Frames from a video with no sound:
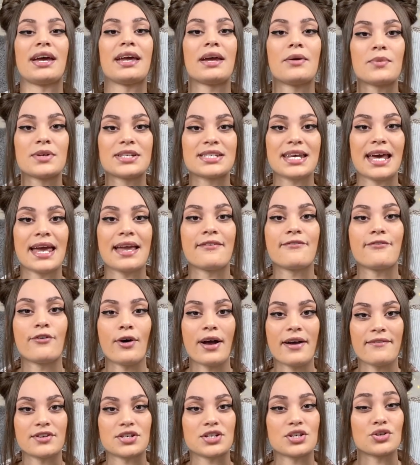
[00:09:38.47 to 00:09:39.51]
it would take
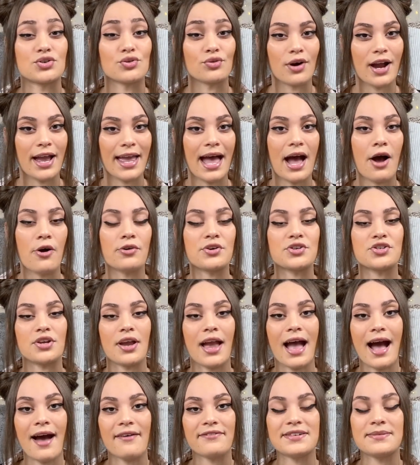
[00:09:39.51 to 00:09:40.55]
forever to dry out, because you
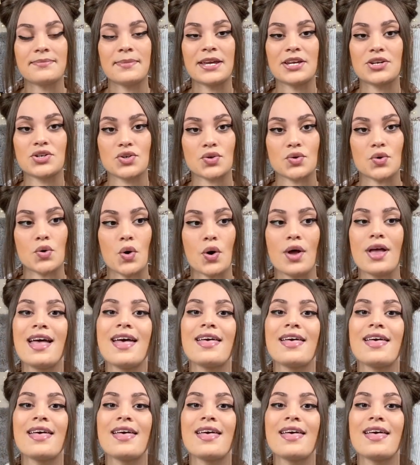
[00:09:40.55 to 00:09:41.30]
have to make sure